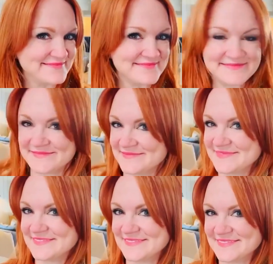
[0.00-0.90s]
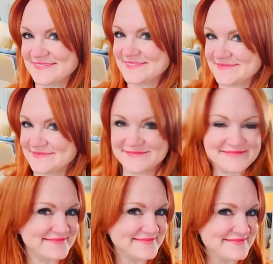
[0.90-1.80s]
Filming for the new endeavor has
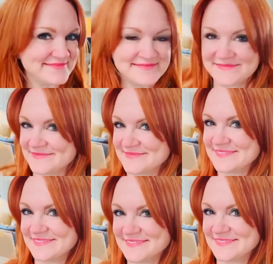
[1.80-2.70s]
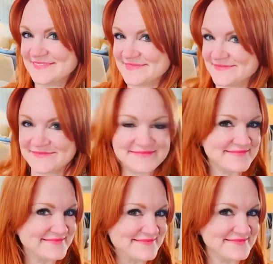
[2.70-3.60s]
reportedly wrapped, and the movie is set to
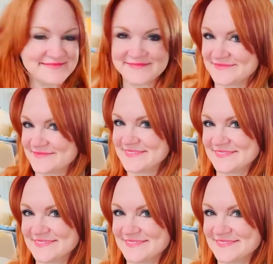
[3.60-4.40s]
premiere in November.